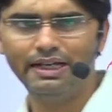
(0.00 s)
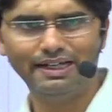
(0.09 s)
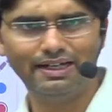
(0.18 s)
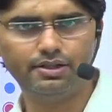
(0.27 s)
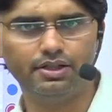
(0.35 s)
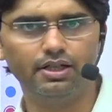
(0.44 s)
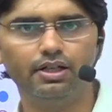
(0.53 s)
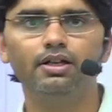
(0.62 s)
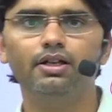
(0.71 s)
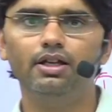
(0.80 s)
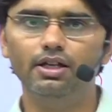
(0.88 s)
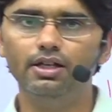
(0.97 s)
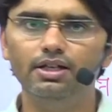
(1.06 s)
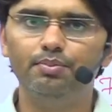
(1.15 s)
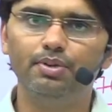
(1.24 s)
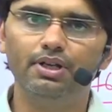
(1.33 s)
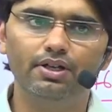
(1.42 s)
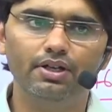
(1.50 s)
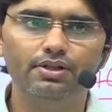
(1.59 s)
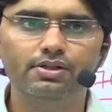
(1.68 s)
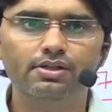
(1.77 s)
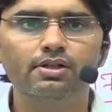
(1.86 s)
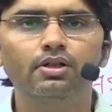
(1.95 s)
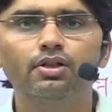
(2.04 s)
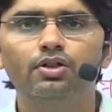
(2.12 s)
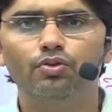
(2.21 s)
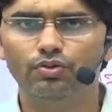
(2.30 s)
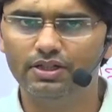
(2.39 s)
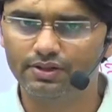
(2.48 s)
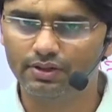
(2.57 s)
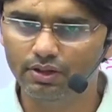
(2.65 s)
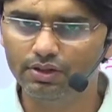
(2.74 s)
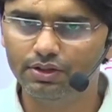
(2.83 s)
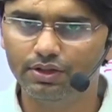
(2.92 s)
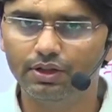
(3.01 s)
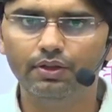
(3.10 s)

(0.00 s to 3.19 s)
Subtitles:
getting independence to this country